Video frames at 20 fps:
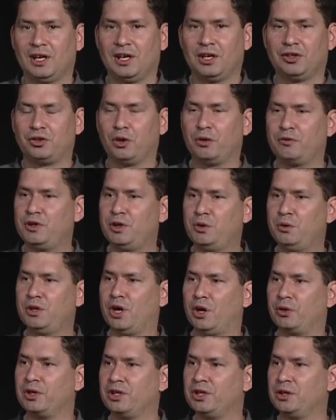So if you
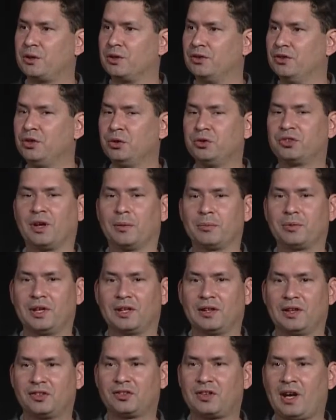know that you can do something
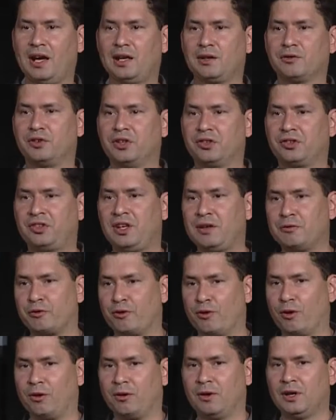that's kind of
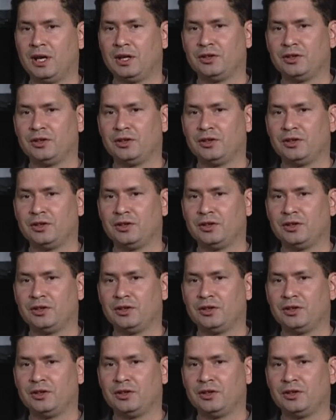deceitful